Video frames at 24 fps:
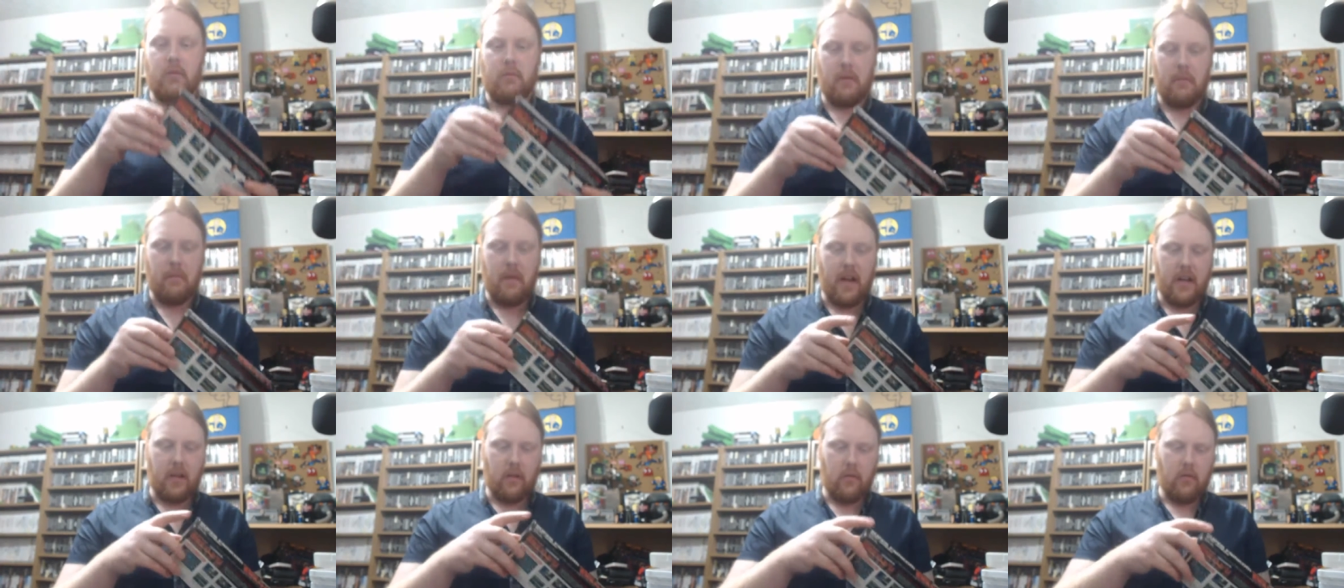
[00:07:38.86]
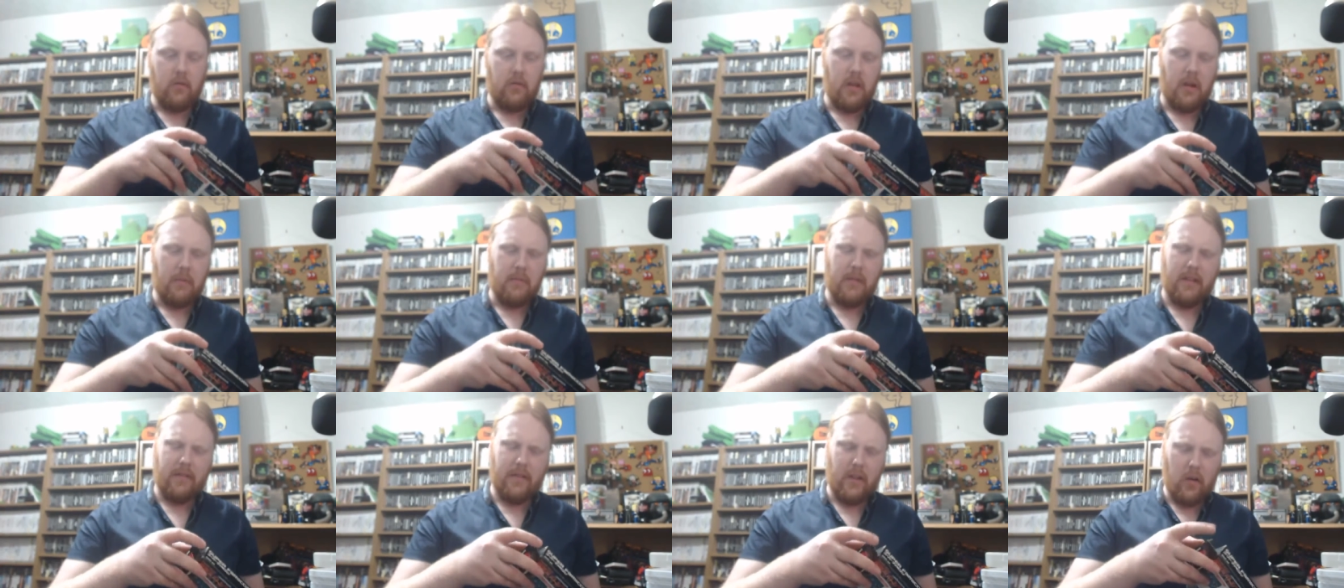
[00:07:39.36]
with a manual. I
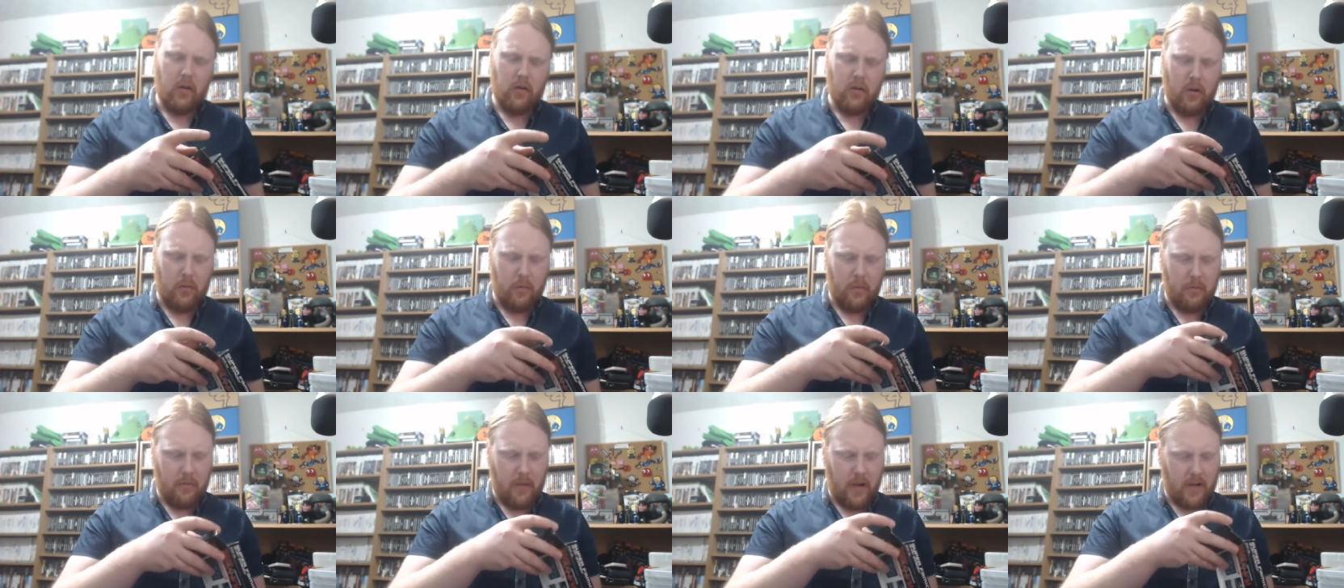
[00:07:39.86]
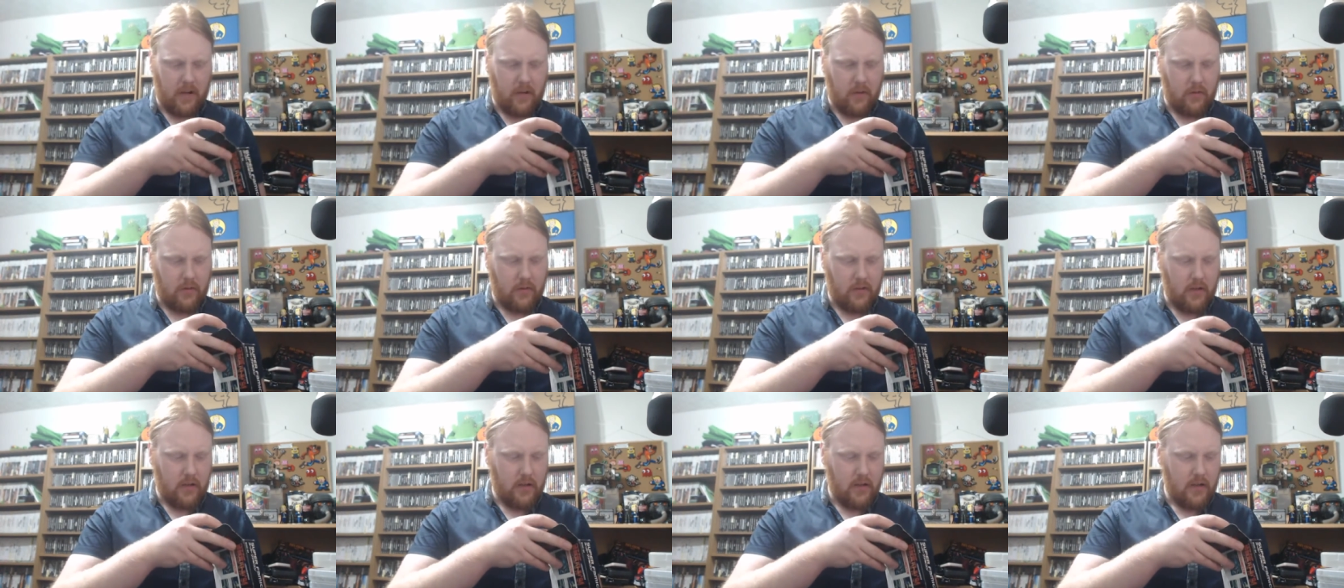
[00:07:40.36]
believe they all come with
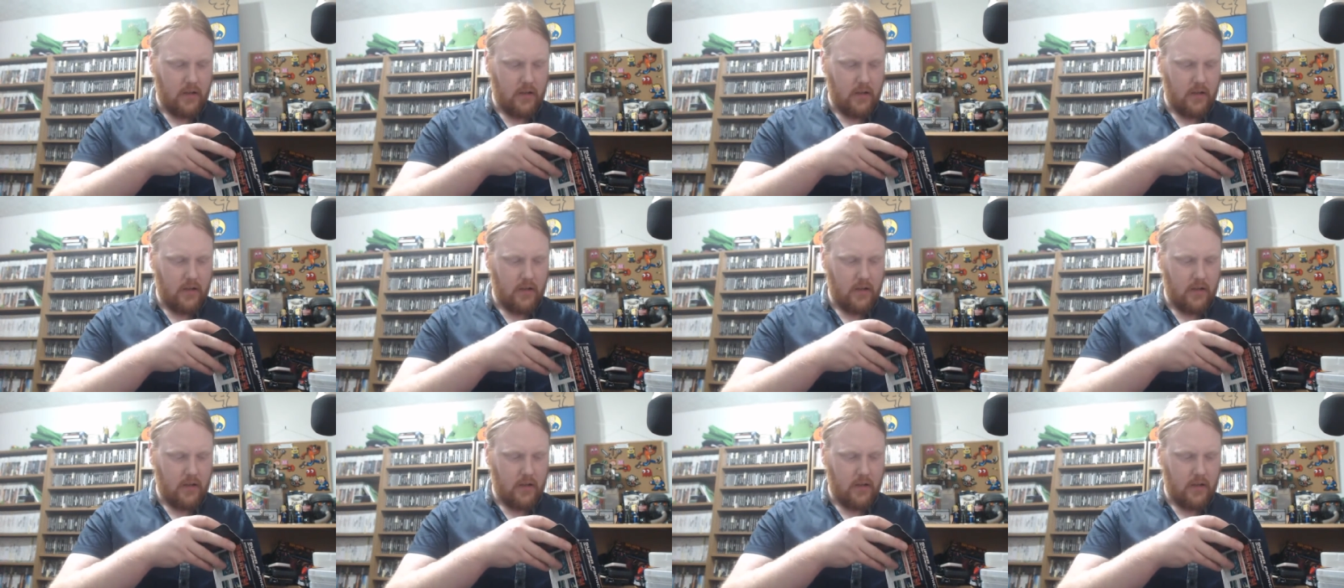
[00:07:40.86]
manuals.